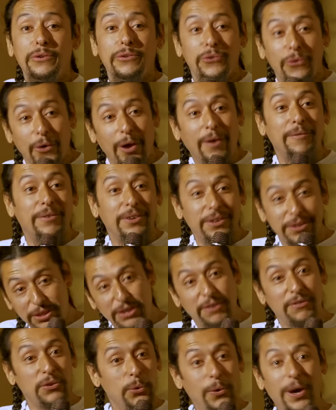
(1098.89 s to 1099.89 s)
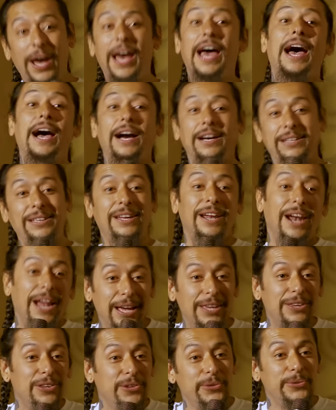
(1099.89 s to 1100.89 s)
so I'm gonna give you a hack that
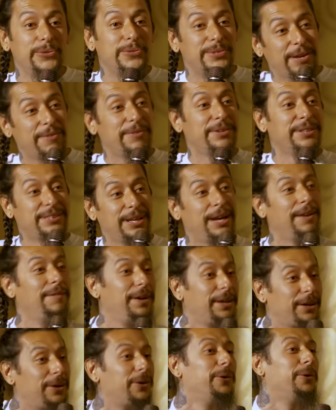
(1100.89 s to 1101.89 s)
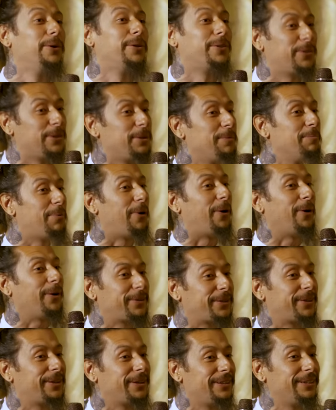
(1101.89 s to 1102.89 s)
I use every time I go to a theme
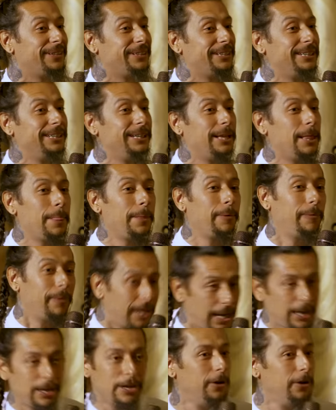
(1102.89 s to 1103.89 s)
park. What I